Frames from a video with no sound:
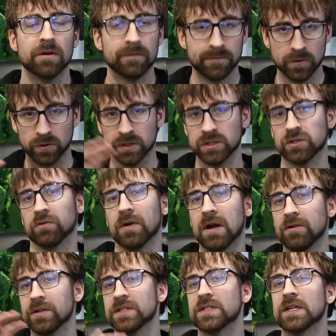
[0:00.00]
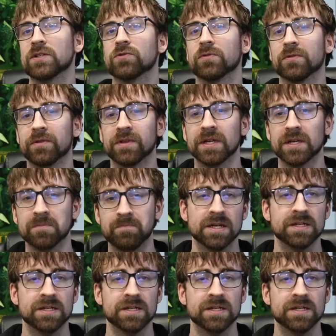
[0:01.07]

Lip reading: focused around a central theme.